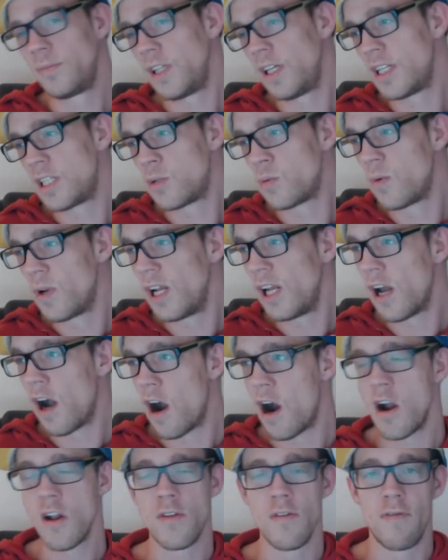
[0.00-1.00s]
It's really
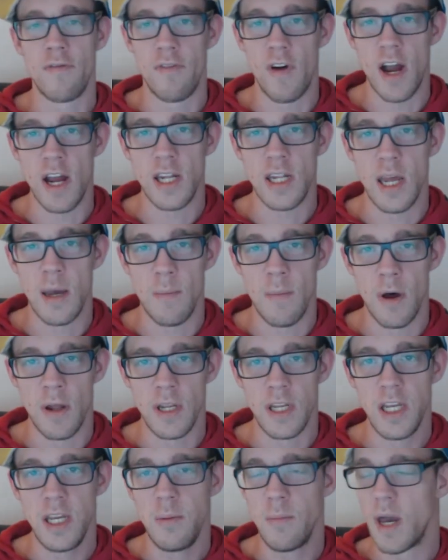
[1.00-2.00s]
hard to find them
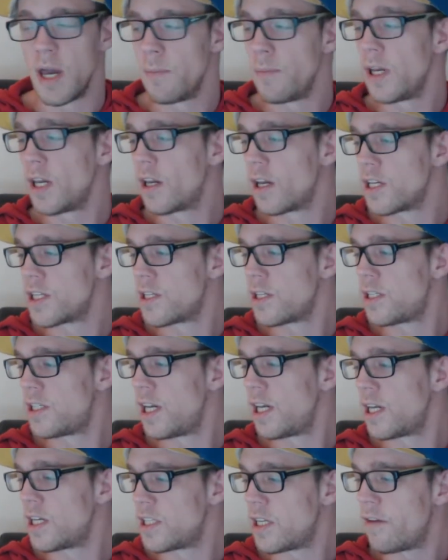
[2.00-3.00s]
on eBay, because the
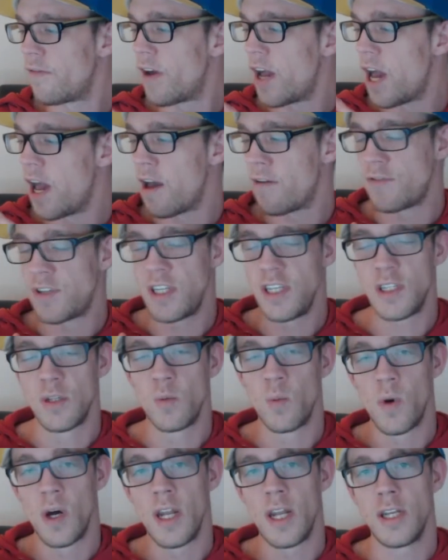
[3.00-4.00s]
thing is, if I have
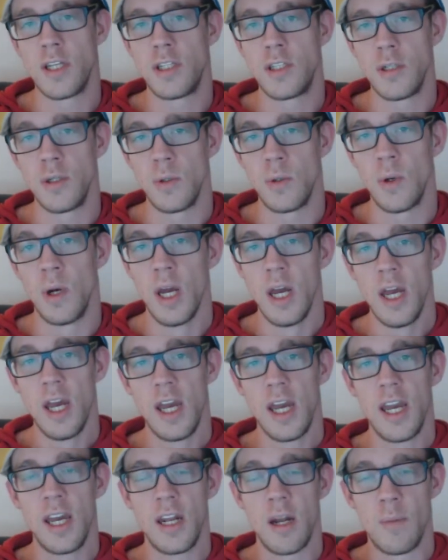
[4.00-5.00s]
Season 1 and 2
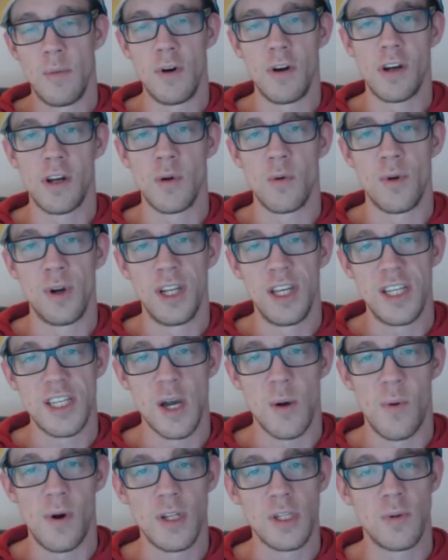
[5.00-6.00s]
in American release, I
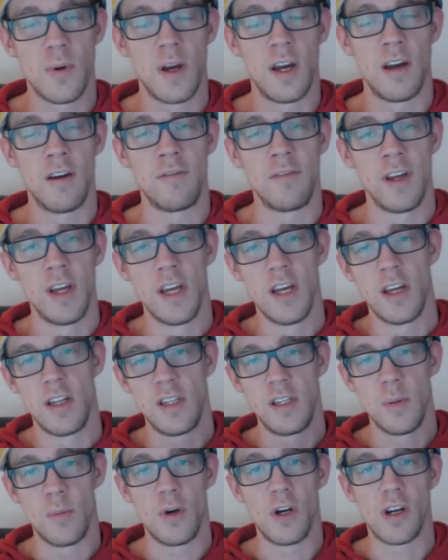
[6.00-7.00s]
want to have
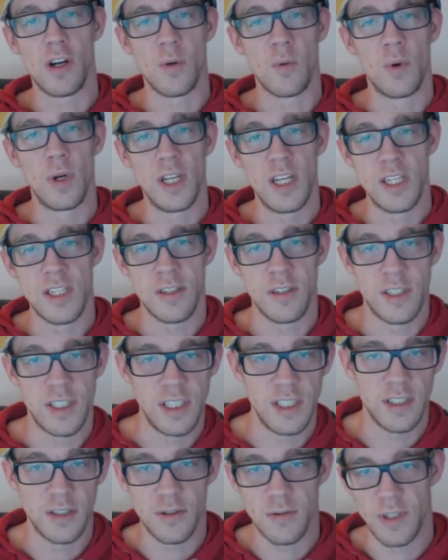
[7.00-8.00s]
the American release of
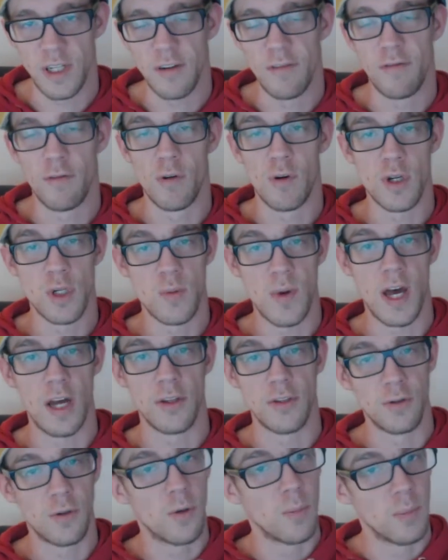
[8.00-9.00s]
Season 3 and 4 as well
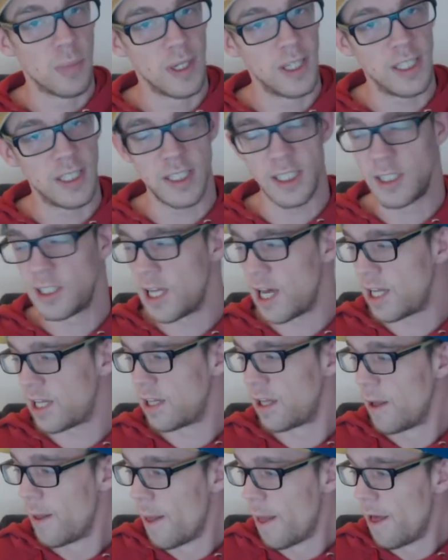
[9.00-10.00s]
to complete the set.